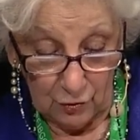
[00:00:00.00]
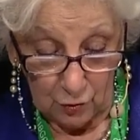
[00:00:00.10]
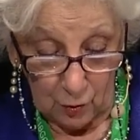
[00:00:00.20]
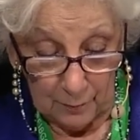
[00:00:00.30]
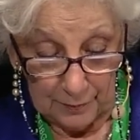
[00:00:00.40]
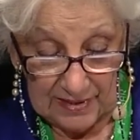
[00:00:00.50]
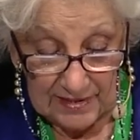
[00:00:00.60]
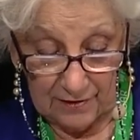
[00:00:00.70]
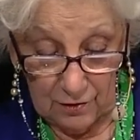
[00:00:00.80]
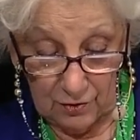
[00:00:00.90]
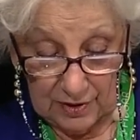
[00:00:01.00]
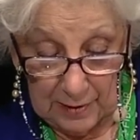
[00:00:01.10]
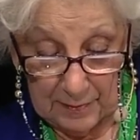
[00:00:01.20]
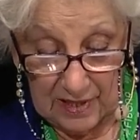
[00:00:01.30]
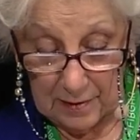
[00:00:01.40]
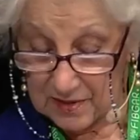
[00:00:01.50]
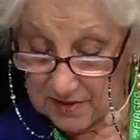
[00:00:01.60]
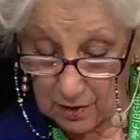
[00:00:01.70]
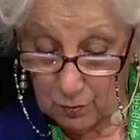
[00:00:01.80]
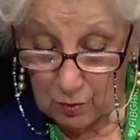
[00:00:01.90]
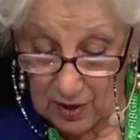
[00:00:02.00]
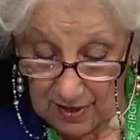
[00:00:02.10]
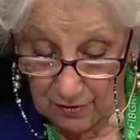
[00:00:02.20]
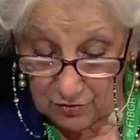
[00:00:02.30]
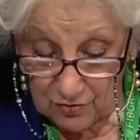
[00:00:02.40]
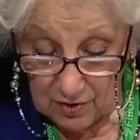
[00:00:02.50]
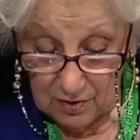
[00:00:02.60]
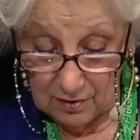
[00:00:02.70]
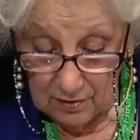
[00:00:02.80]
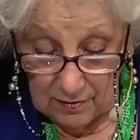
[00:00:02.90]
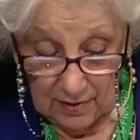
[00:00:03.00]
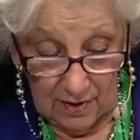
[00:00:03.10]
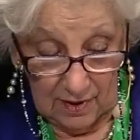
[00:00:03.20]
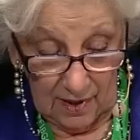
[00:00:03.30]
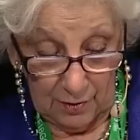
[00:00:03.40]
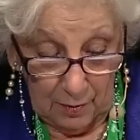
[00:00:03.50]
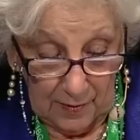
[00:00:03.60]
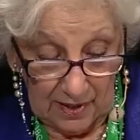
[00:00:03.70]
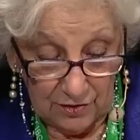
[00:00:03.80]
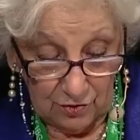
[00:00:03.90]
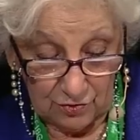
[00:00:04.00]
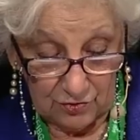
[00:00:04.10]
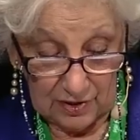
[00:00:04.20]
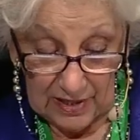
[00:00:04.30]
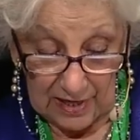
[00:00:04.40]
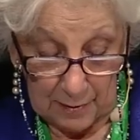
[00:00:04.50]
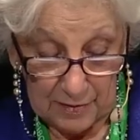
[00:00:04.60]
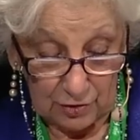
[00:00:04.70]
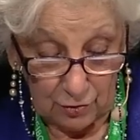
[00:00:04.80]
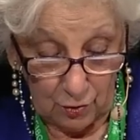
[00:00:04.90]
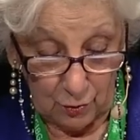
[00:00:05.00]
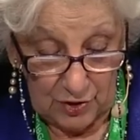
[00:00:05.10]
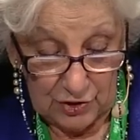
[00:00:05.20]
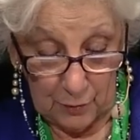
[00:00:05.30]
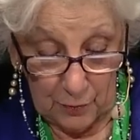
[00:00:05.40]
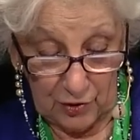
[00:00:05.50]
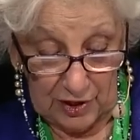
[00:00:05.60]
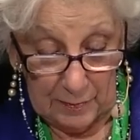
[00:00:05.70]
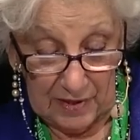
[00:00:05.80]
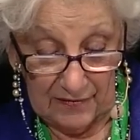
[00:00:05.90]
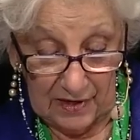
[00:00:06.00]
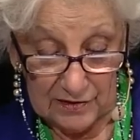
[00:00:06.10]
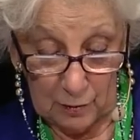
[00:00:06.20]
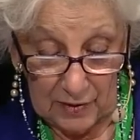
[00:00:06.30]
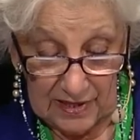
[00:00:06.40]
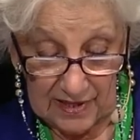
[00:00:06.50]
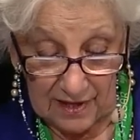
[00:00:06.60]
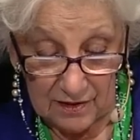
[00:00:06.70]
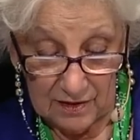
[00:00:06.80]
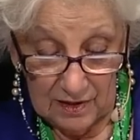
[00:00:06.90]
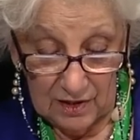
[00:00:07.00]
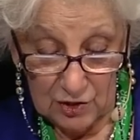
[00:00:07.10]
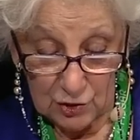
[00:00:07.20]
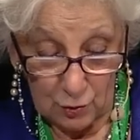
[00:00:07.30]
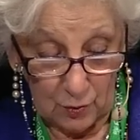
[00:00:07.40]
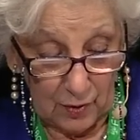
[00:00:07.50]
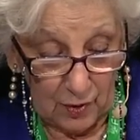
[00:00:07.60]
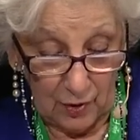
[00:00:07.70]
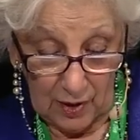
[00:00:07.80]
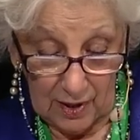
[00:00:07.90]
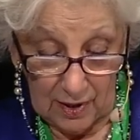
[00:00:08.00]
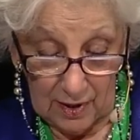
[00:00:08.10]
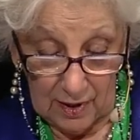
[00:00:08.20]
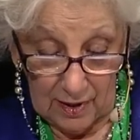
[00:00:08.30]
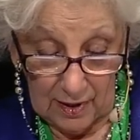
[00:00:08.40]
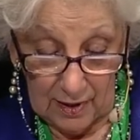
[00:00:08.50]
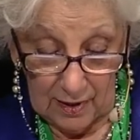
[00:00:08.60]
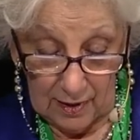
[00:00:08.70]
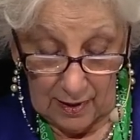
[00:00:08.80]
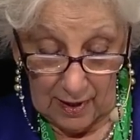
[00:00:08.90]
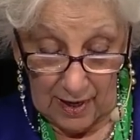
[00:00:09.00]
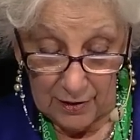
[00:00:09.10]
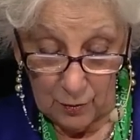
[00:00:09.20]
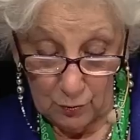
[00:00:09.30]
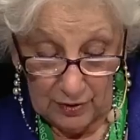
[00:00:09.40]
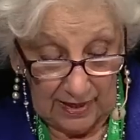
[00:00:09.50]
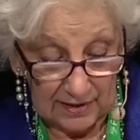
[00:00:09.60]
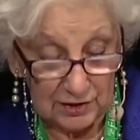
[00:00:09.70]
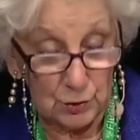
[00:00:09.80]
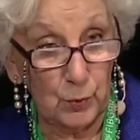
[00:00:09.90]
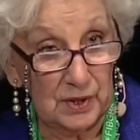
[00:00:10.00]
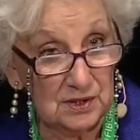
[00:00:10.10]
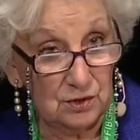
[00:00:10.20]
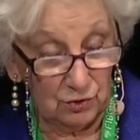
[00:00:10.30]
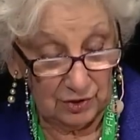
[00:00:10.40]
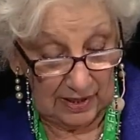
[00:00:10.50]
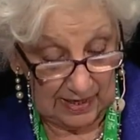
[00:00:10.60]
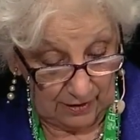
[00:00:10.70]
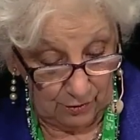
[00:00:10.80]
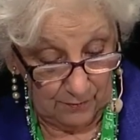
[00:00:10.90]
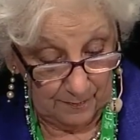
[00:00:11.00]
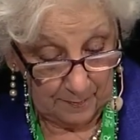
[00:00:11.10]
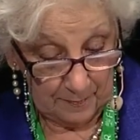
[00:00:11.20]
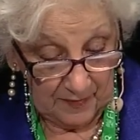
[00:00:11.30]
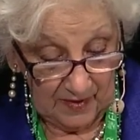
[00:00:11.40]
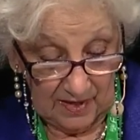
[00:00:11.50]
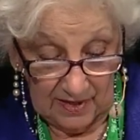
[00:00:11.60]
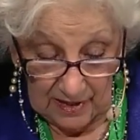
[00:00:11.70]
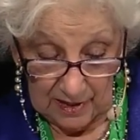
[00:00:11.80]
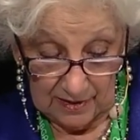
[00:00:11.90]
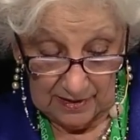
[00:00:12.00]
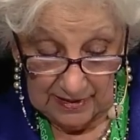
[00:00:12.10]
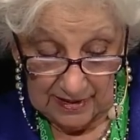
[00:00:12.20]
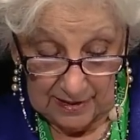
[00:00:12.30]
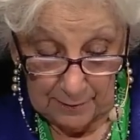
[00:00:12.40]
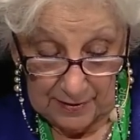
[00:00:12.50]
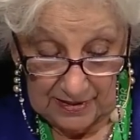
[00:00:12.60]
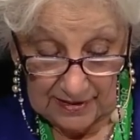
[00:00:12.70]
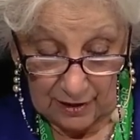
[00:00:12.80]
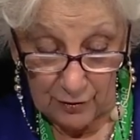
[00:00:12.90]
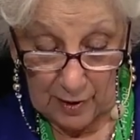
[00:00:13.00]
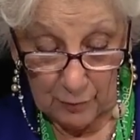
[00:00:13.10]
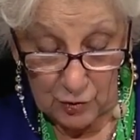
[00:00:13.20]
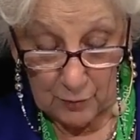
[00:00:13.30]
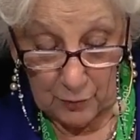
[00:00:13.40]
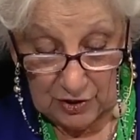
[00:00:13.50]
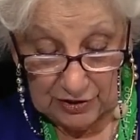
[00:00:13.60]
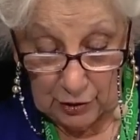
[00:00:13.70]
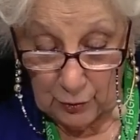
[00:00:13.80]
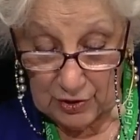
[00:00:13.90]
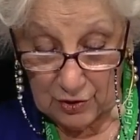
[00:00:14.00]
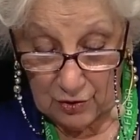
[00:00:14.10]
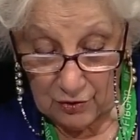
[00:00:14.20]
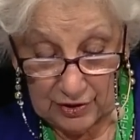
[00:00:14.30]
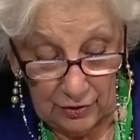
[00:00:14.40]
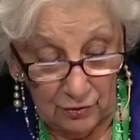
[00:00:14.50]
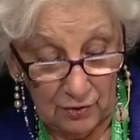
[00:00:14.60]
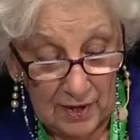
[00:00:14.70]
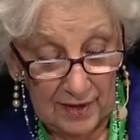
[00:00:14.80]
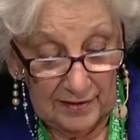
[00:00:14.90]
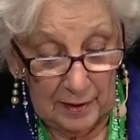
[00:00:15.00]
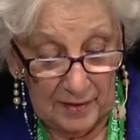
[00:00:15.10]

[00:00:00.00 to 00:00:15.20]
But those that were accessory to crimes need to be prosecuted. 9 years after the opening of these trials for crimes against humanity, there's only one former judge that has been judged, that